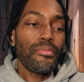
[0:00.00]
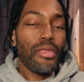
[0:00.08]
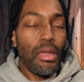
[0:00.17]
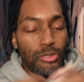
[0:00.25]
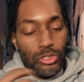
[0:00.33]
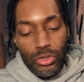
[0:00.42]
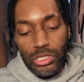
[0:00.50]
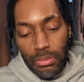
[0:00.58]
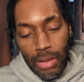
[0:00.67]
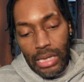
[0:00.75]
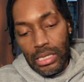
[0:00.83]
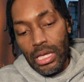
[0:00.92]
I'm sure
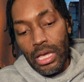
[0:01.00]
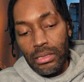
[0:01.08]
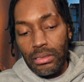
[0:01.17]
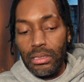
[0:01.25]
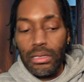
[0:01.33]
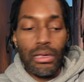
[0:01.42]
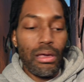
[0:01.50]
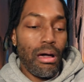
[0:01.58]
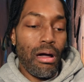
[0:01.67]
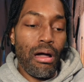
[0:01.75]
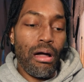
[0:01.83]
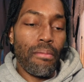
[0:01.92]
somebody can.
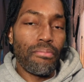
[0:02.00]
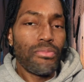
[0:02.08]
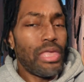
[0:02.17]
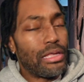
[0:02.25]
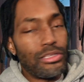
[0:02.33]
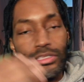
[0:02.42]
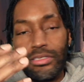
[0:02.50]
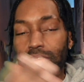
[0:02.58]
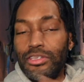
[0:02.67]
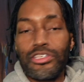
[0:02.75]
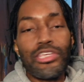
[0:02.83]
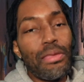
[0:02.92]
Yeah,
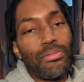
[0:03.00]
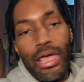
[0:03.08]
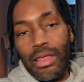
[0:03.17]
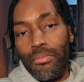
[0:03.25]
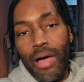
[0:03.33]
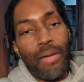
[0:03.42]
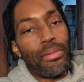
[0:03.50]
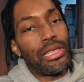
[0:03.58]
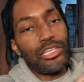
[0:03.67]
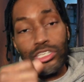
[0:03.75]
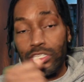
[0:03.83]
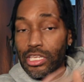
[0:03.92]
just keep that in mind, man.
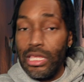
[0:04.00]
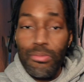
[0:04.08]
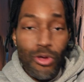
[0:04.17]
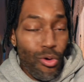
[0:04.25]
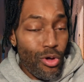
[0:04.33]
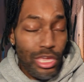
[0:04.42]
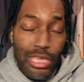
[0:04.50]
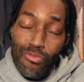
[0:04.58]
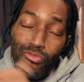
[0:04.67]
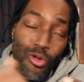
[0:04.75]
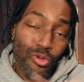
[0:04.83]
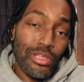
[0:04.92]
Let's just keep going, keep
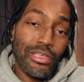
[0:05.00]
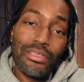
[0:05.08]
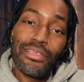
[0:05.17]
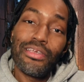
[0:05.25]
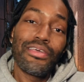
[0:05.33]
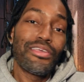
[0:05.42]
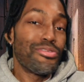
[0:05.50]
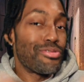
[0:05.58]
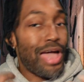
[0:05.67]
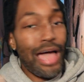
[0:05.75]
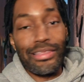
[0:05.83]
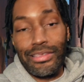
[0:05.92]
rolling. You got